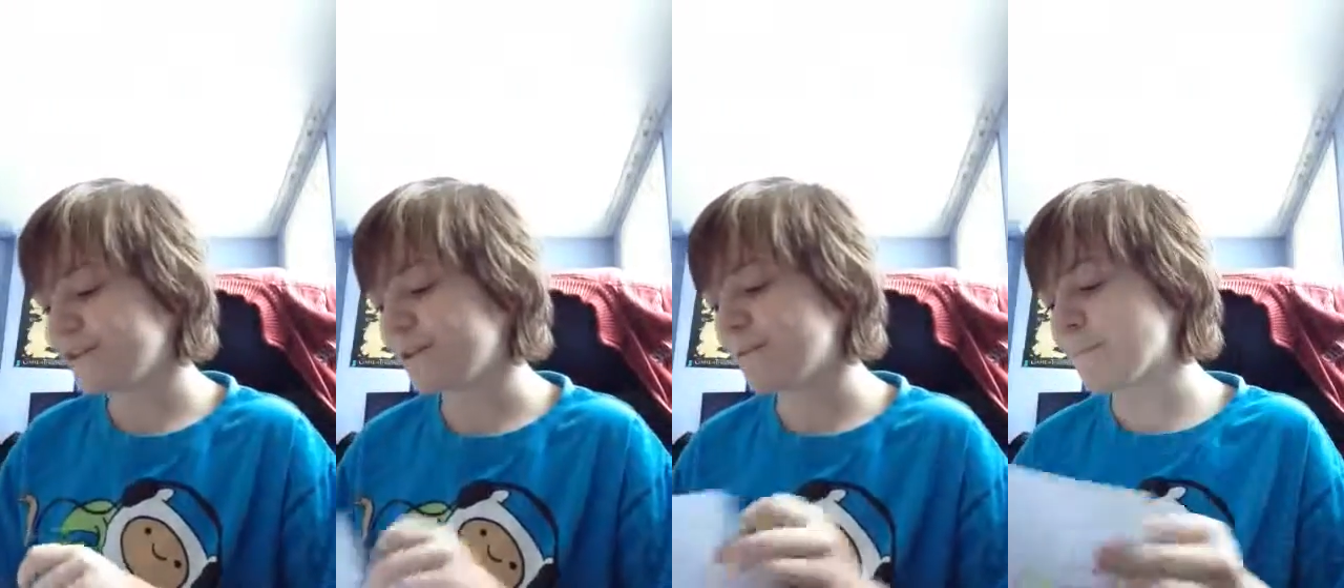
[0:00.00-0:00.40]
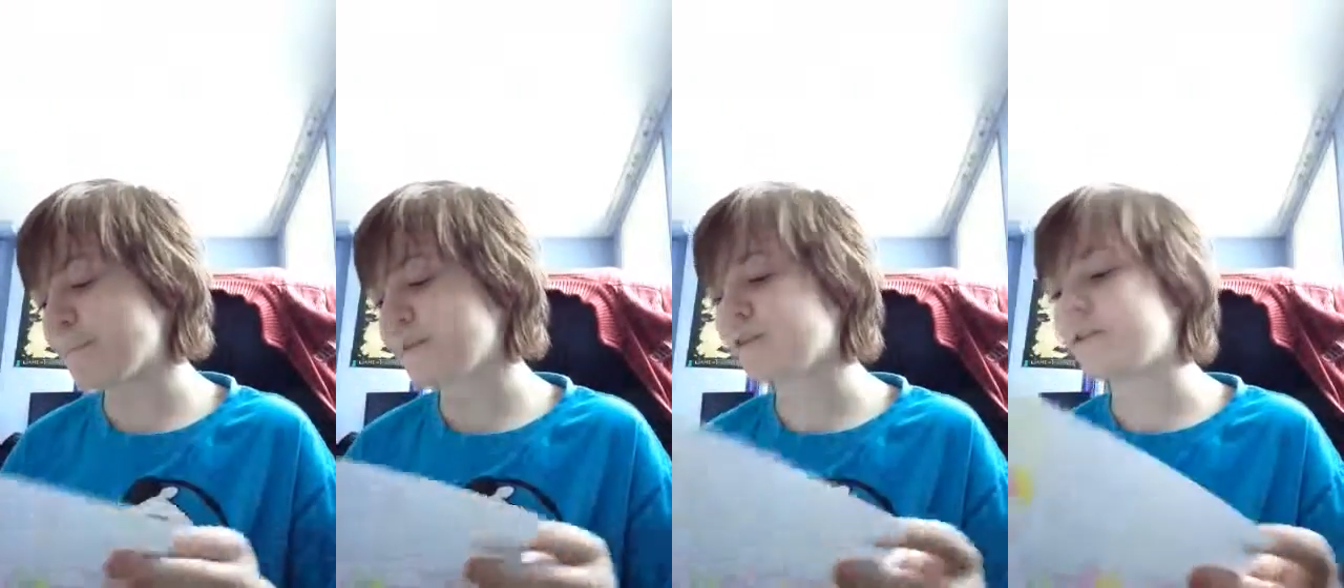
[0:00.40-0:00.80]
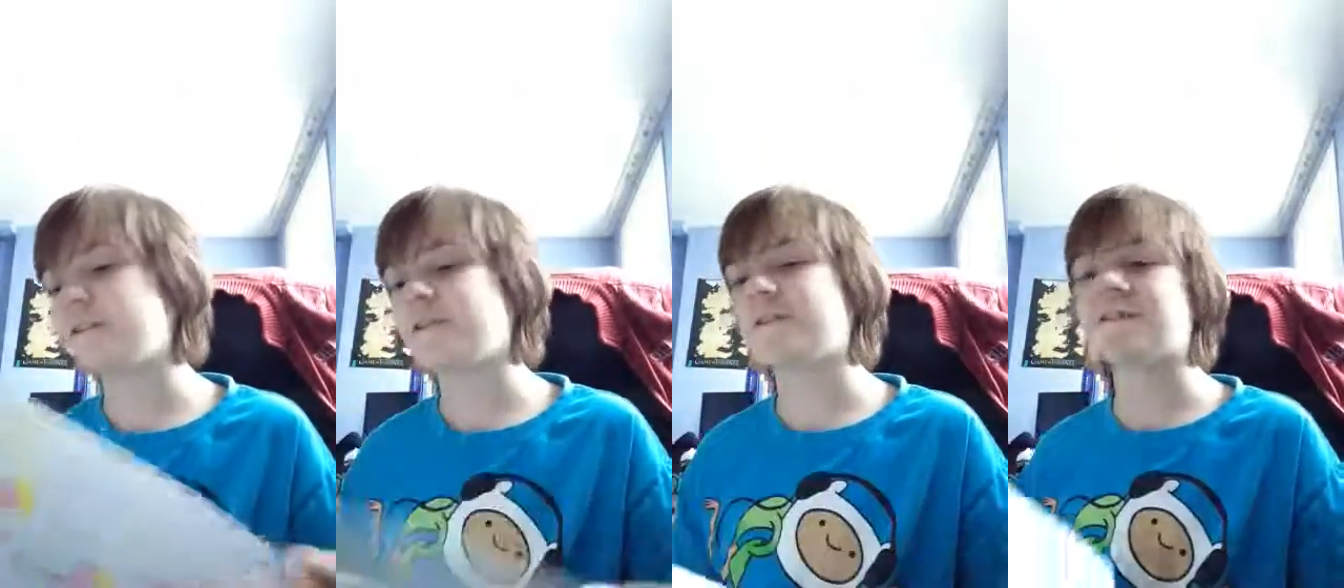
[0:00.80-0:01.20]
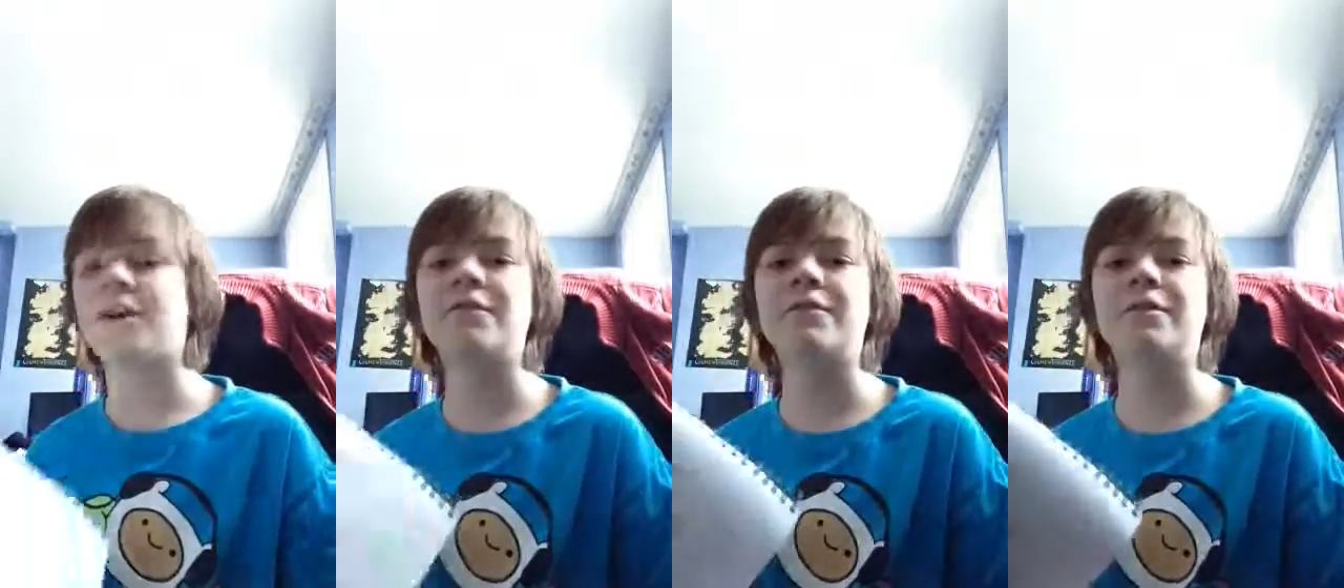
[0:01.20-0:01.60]
I mean, it's a lot easier to
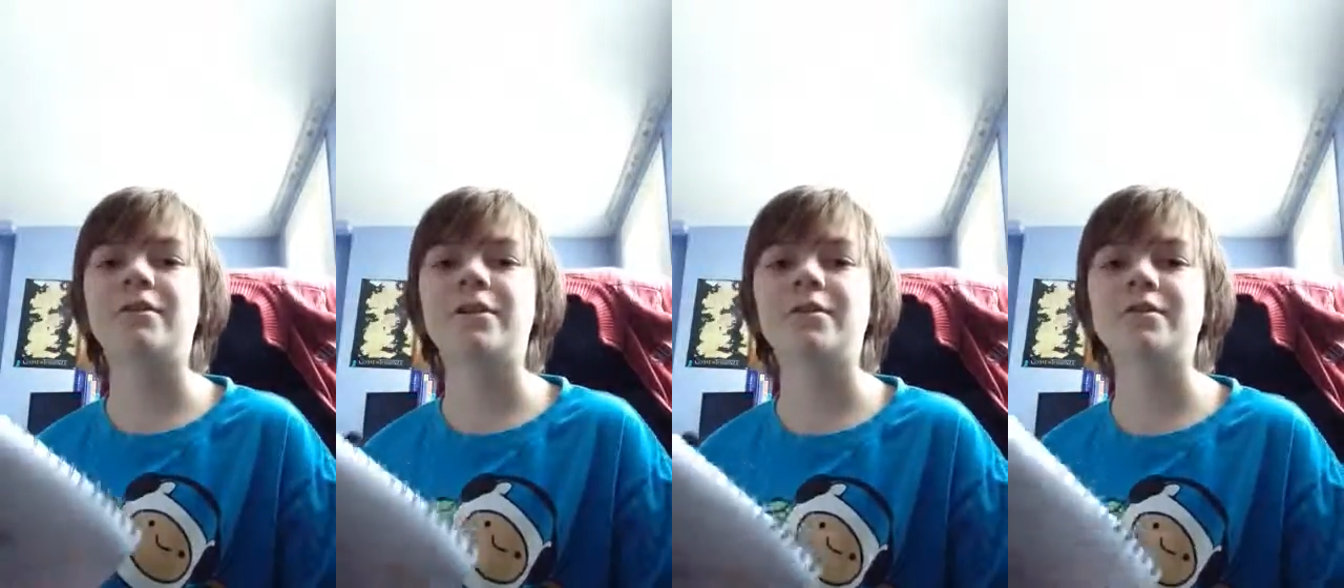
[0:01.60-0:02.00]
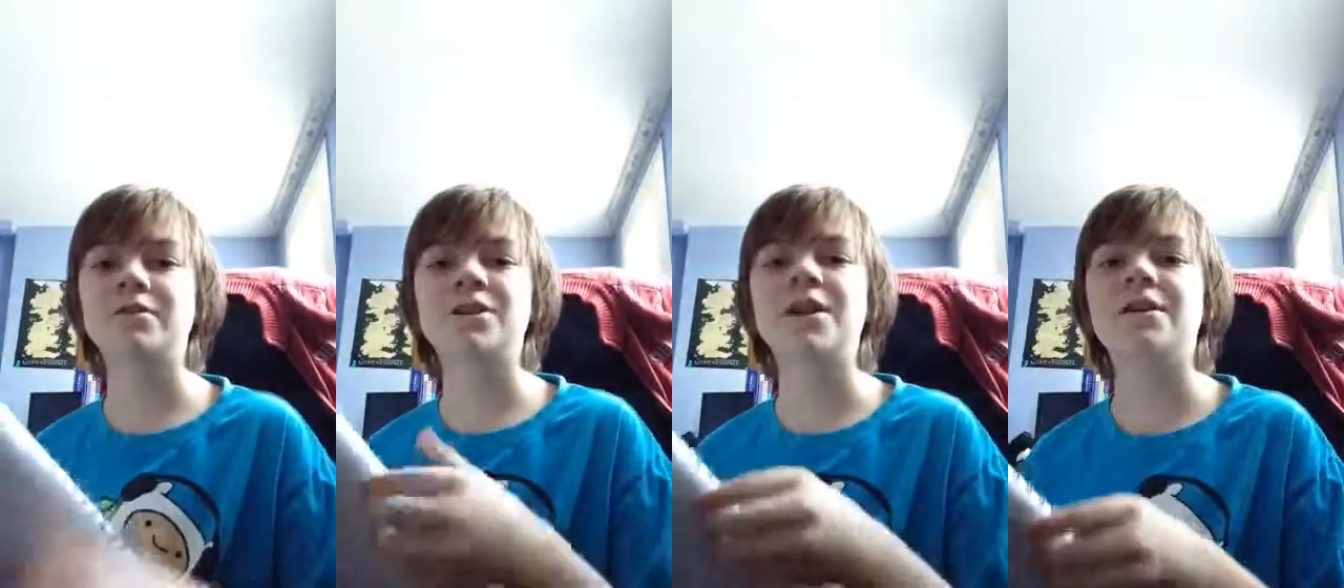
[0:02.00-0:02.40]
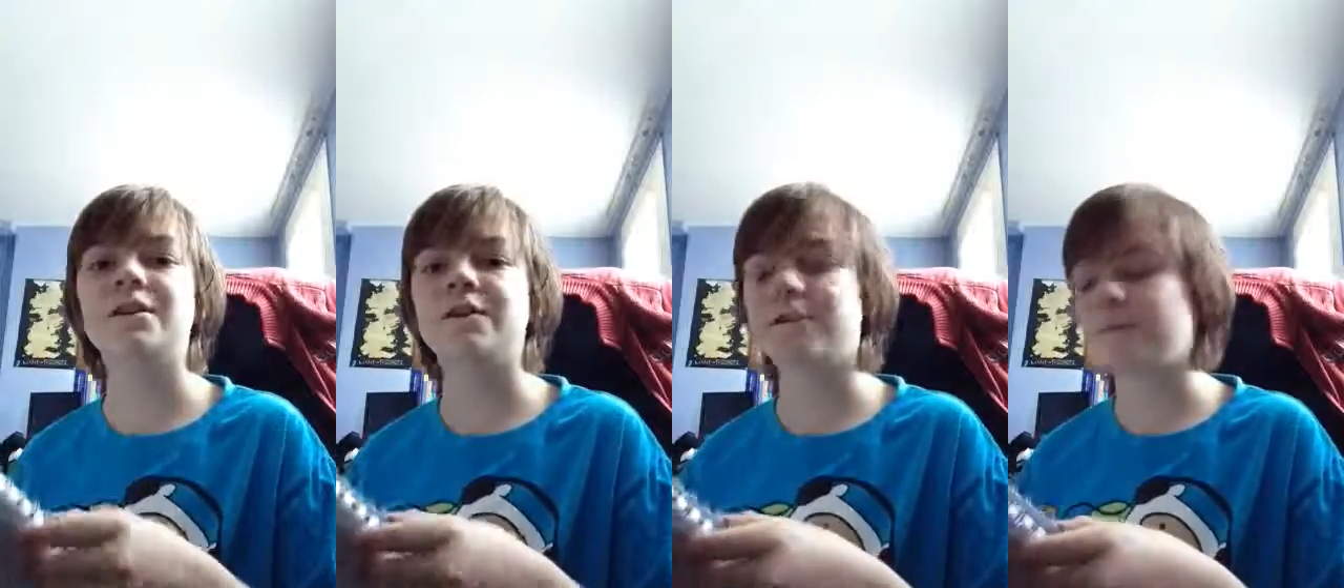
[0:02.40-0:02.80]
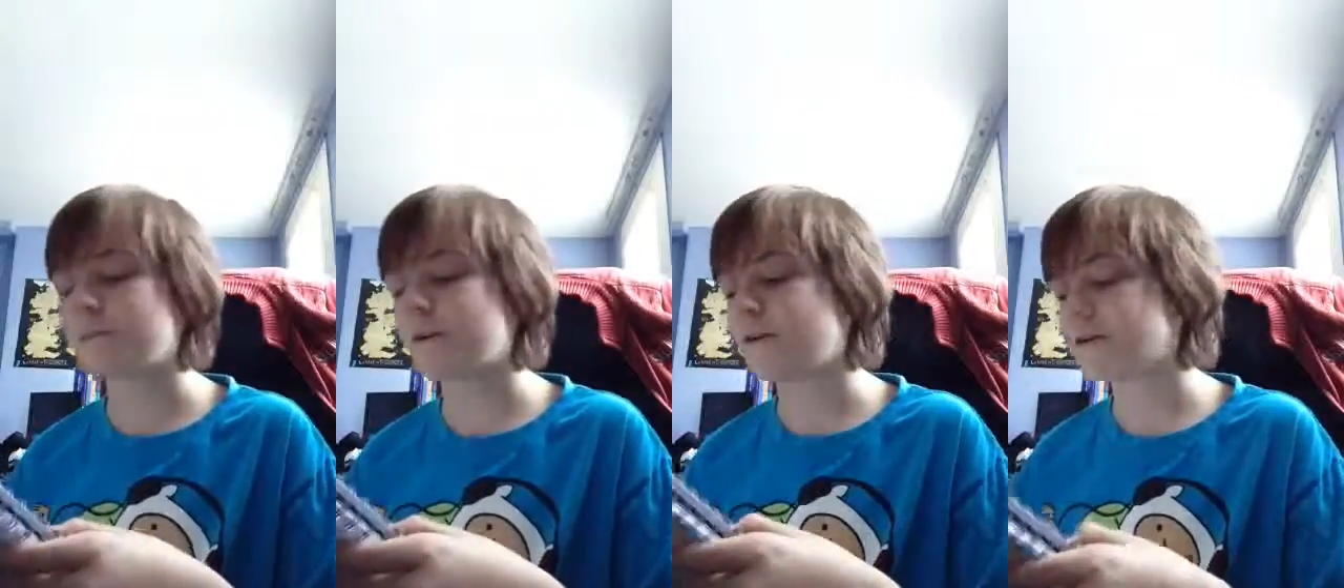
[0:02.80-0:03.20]
colour in like shadings
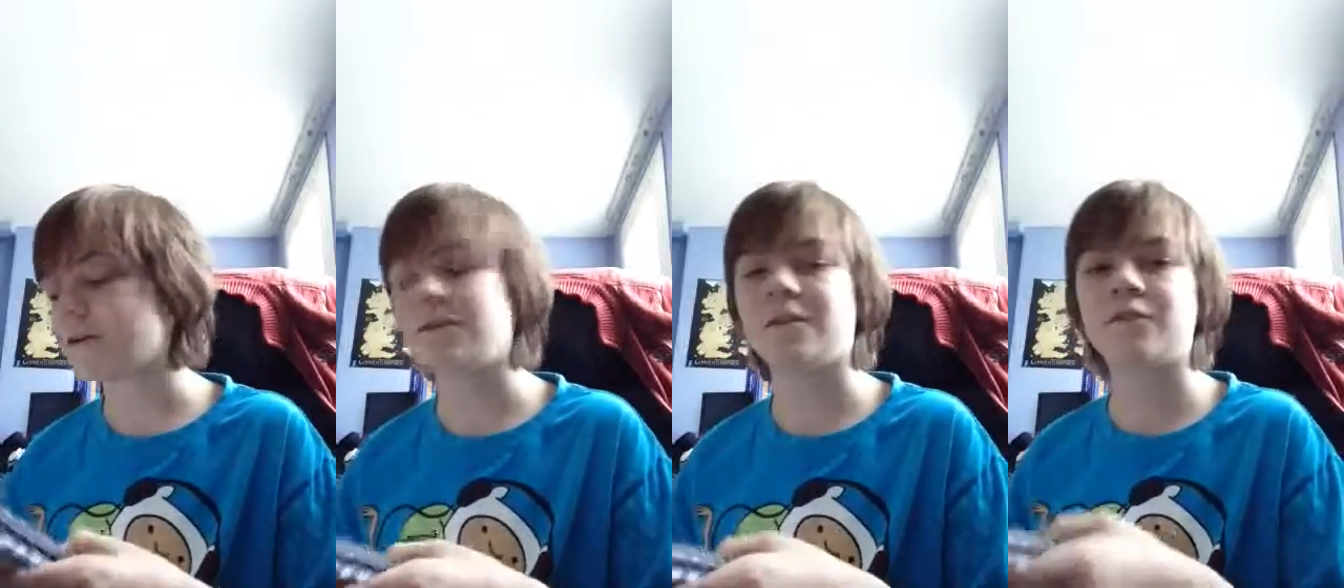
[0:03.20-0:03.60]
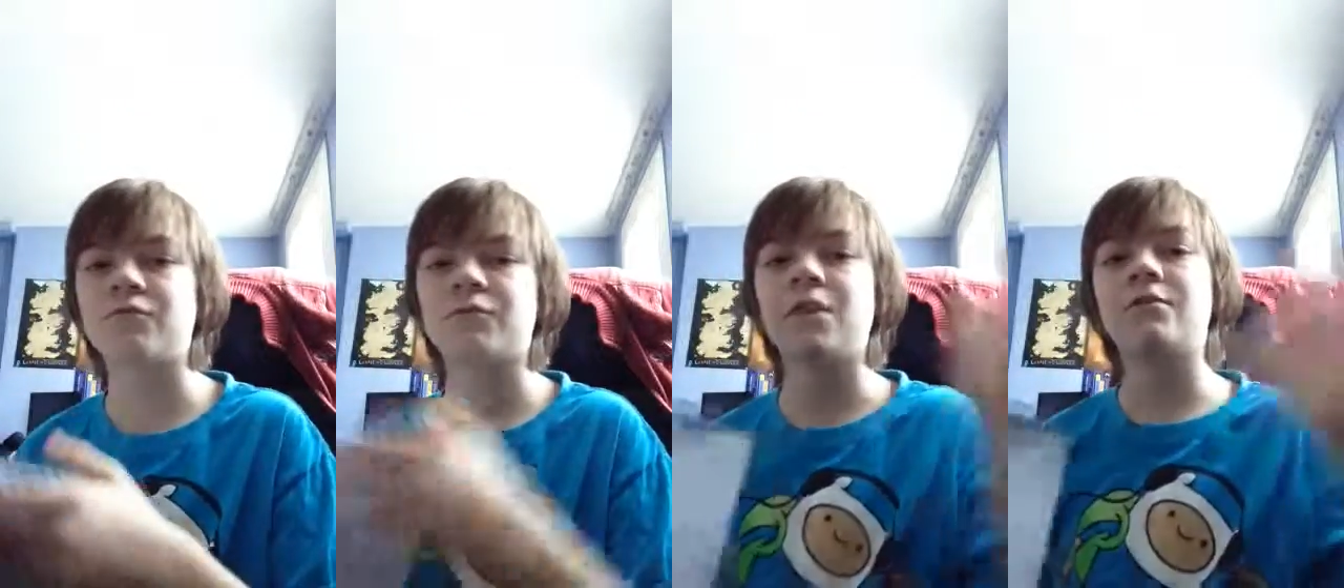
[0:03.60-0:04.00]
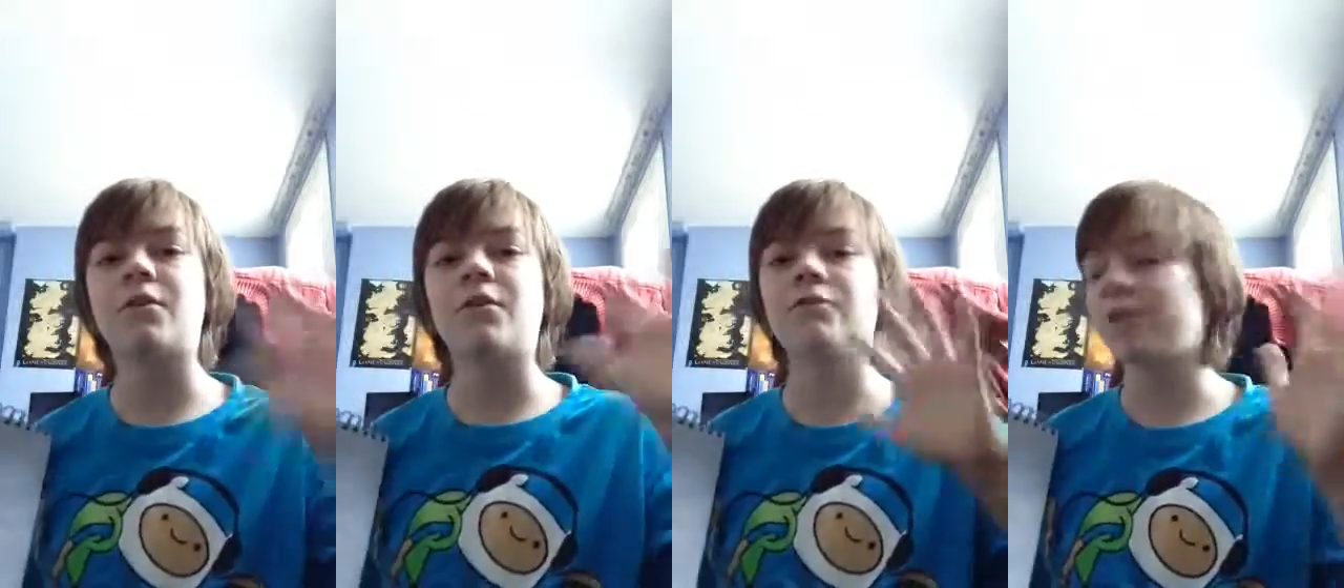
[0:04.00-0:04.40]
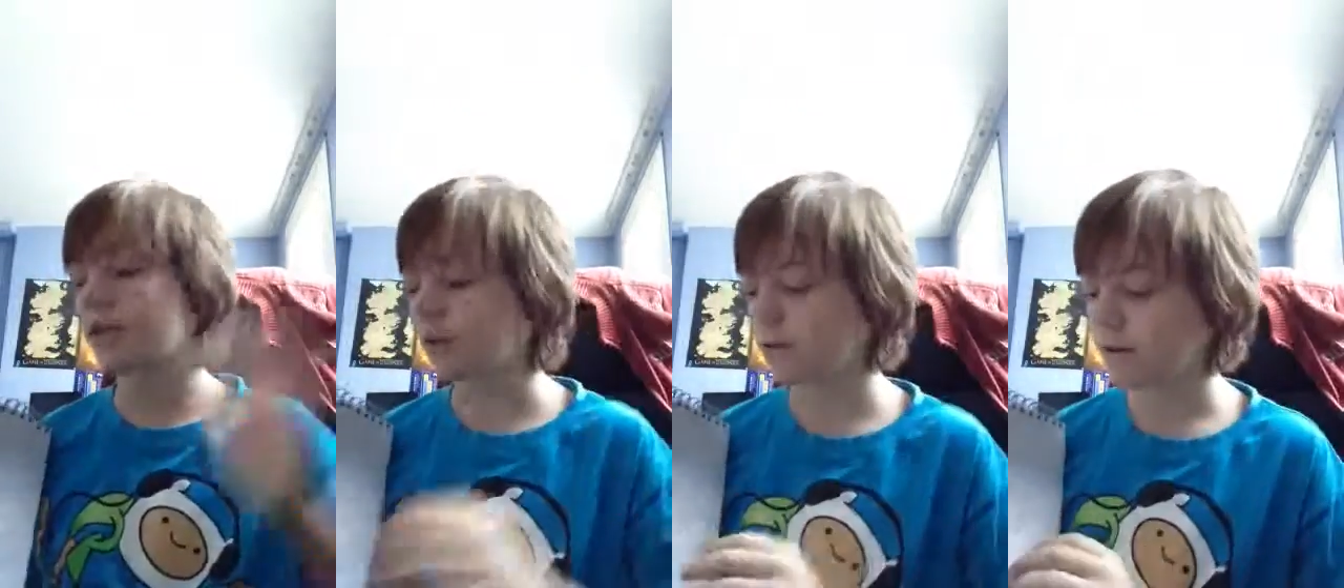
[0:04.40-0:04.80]
and marks than it is to colour in the whole
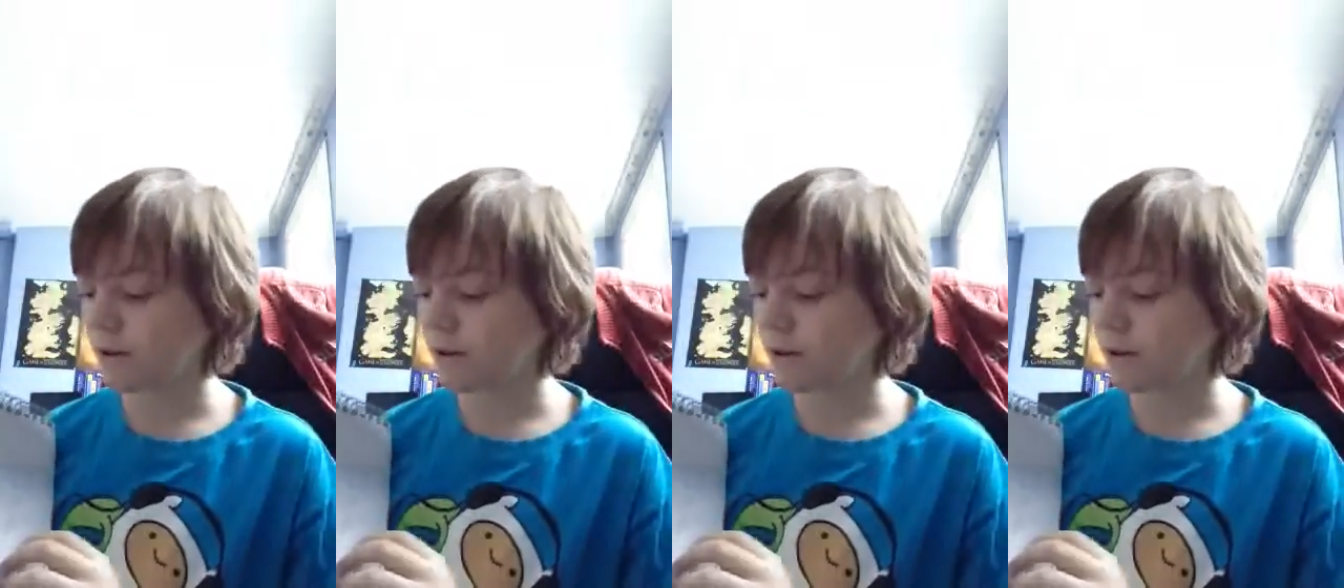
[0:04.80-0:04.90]
thing.